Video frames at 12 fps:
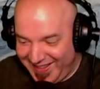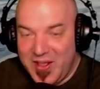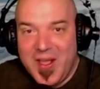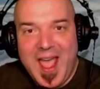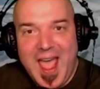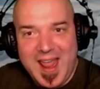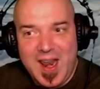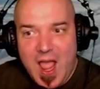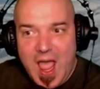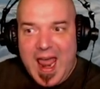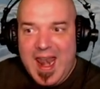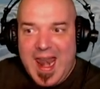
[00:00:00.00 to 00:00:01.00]
the, and
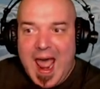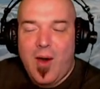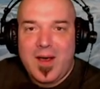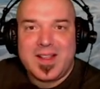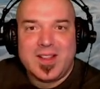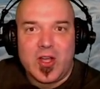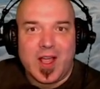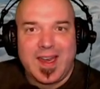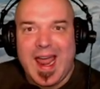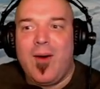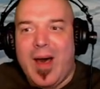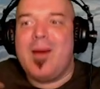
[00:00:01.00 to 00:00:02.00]
and now look,
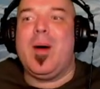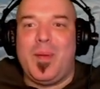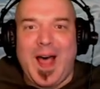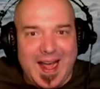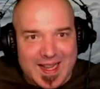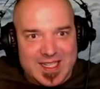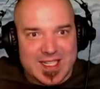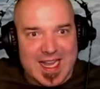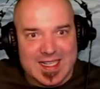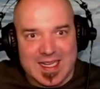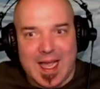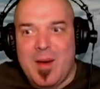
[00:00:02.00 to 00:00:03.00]
now I'm
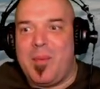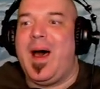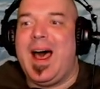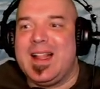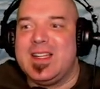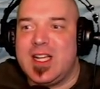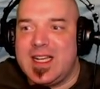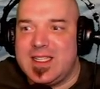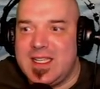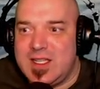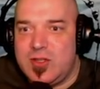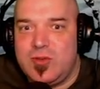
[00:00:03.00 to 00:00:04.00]
apologizing. I'm
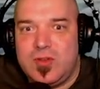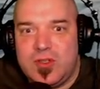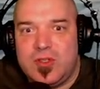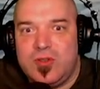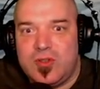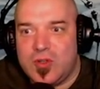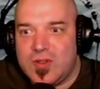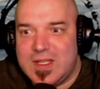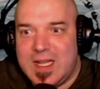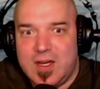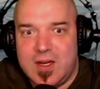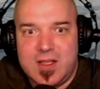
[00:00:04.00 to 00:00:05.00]
apologizing to to trolls
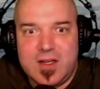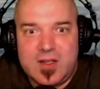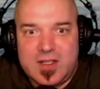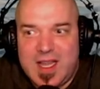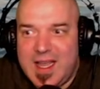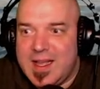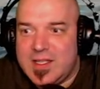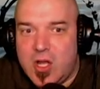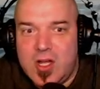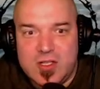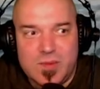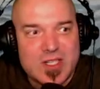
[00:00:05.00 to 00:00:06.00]
out there that are saying I
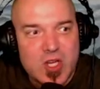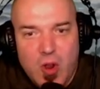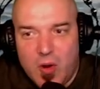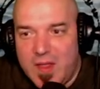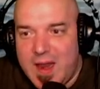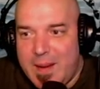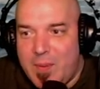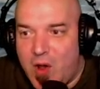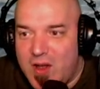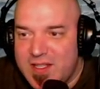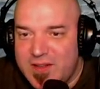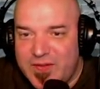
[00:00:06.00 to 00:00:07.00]
talk too much or that I
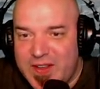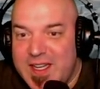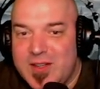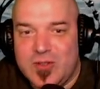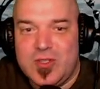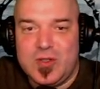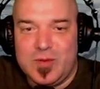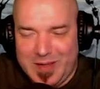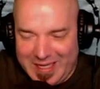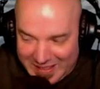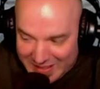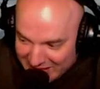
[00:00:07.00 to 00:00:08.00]
pause the video too
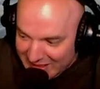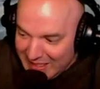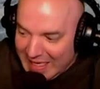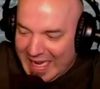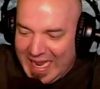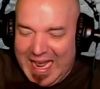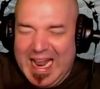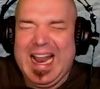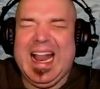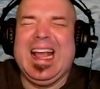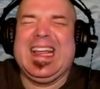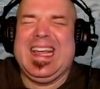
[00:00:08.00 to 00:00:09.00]
much.
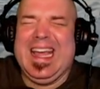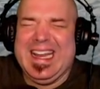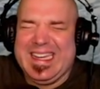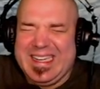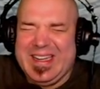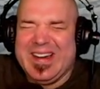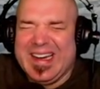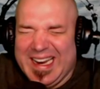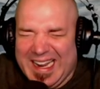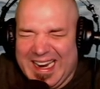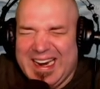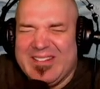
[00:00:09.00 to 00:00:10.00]
I can't do
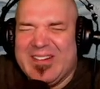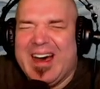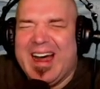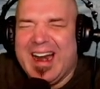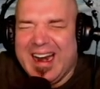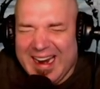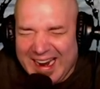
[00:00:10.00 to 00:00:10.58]
it anymore.